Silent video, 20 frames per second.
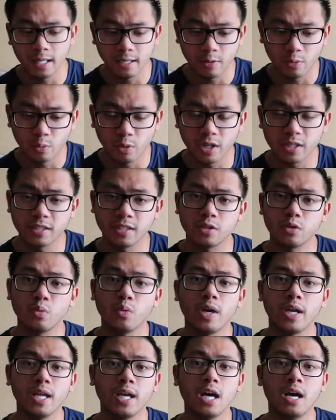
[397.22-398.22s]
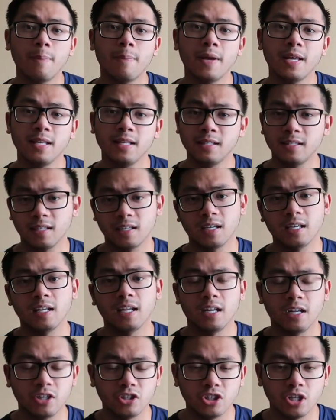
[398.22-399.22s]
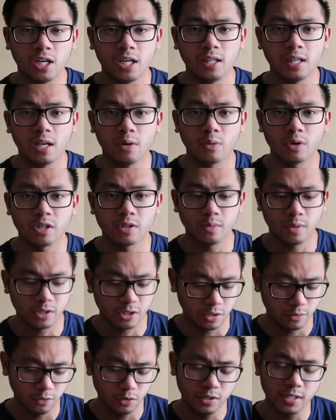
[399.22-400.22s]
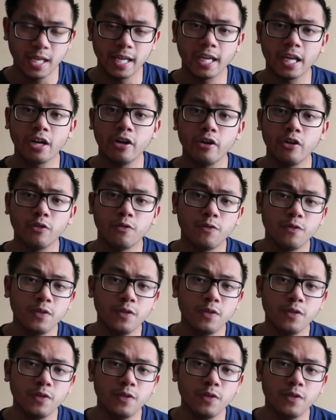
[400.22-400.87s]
and it works its way up. It's a kinetic chain that works well. So if you take care of your